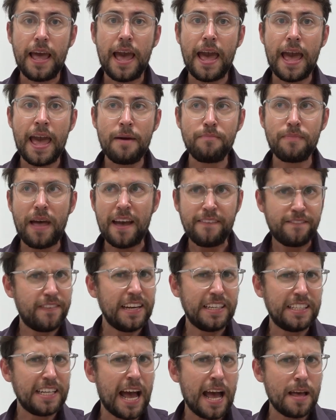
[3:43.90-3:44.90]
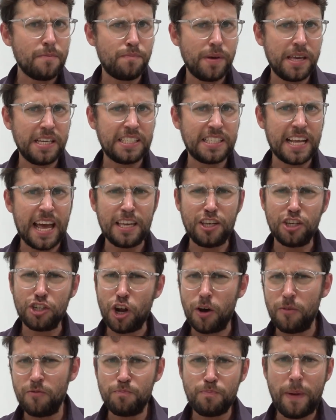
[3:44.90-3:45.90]
I think the IB say you're
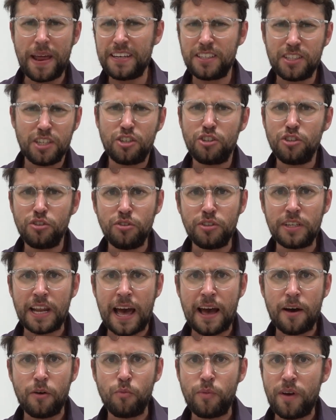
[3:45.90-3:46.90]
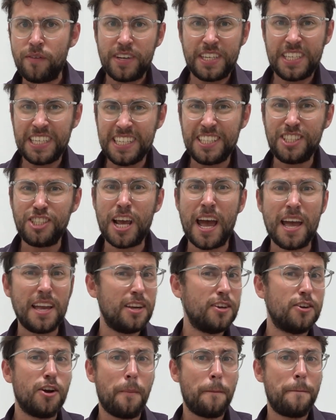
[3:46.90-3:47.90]
not meant to do that with a teacher,
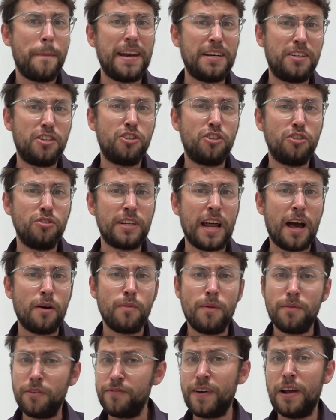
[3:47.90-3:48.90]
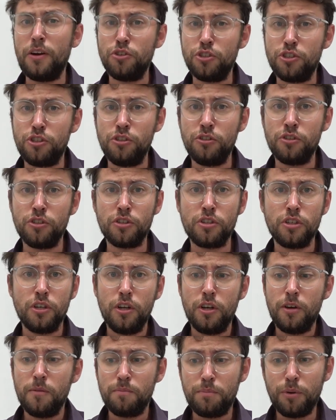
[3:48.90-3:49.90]
you're not meant to do that with a fellow
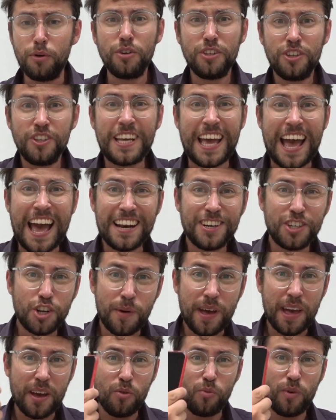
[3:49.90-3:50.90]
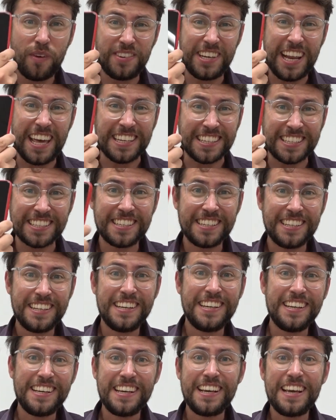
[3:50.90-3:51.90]
student, but you can do it with this.
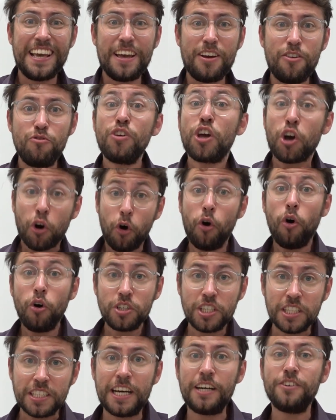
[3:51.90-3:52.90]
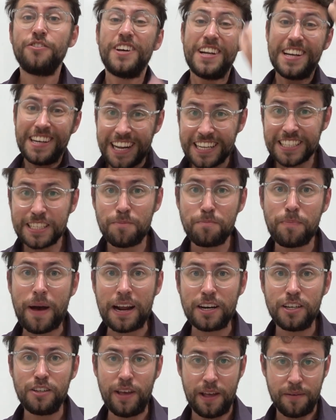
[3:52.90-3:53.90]
Record yourself, listen
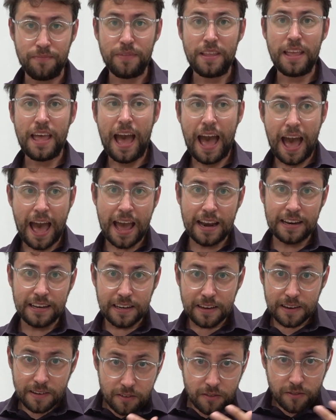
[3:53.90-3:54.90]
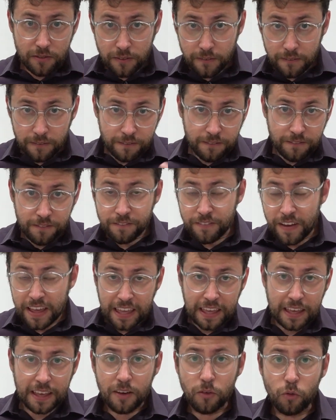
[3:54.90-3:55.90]
back to it, and
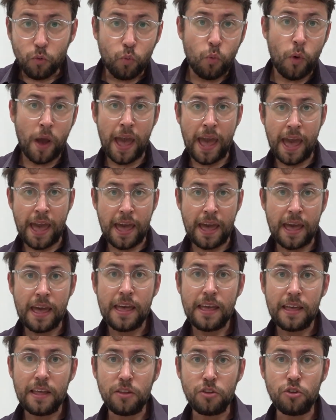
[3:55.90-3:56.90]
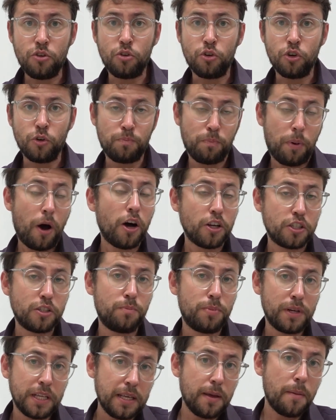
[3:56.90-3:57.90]
think where you could
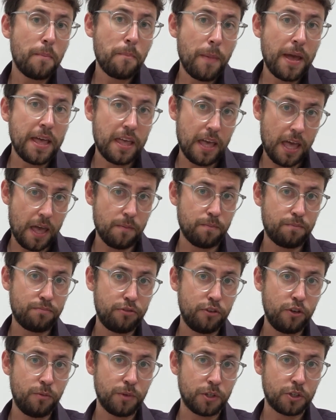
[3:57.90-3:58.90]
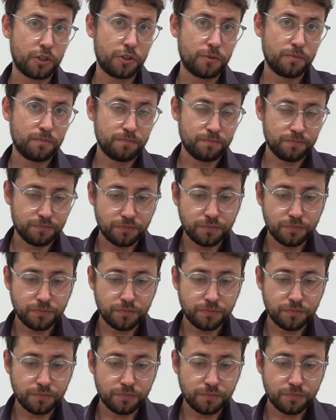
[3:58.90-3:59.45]
possibly make improvements.